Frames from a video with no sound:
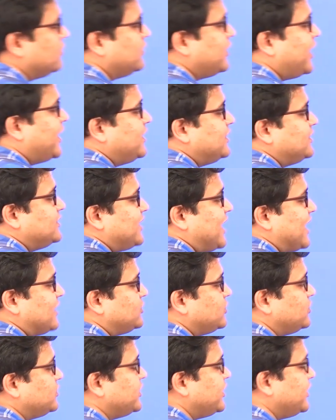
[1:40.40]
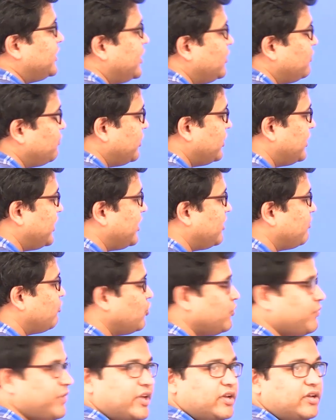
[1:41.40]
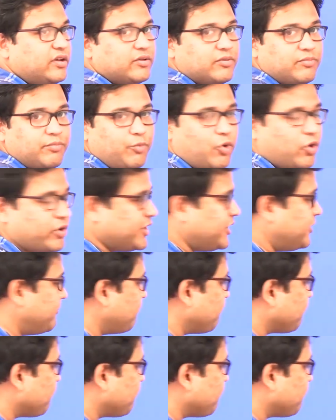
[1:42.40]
That is associated with a moving body.